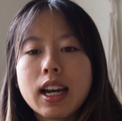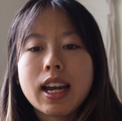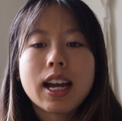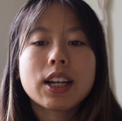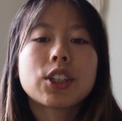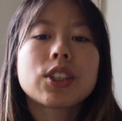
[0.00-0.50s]
I
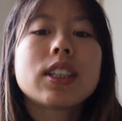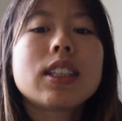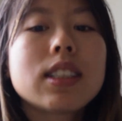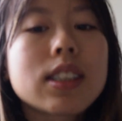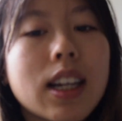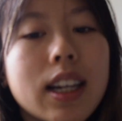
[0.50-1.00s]
actually
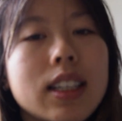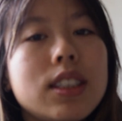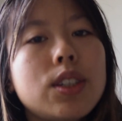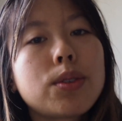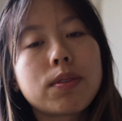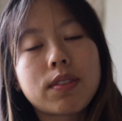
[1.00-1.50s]
decided
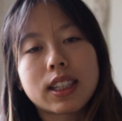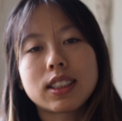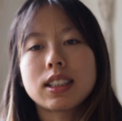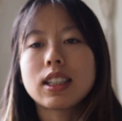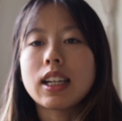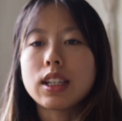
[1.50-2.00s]
to
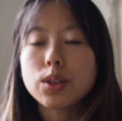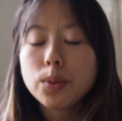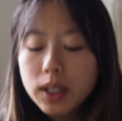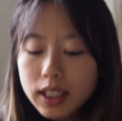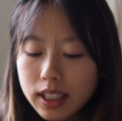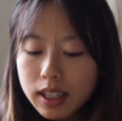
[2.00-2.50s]
invest in a
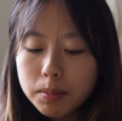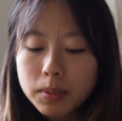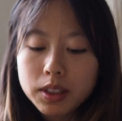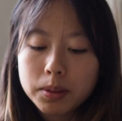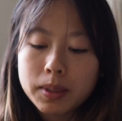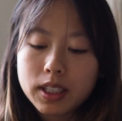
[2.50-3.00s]

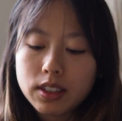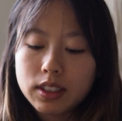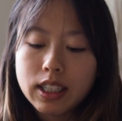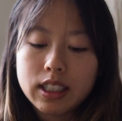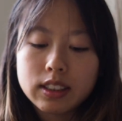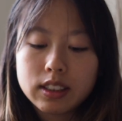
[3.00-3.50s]
28mm
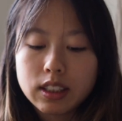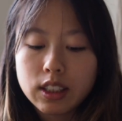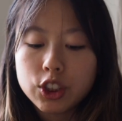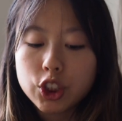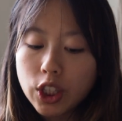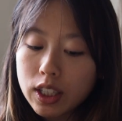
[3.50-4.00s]
lens
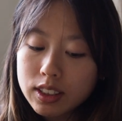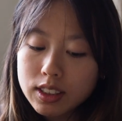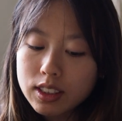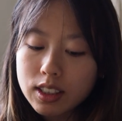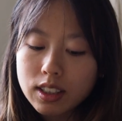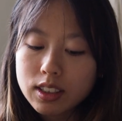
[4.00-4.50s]

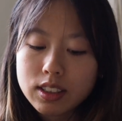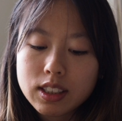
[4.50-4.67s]
just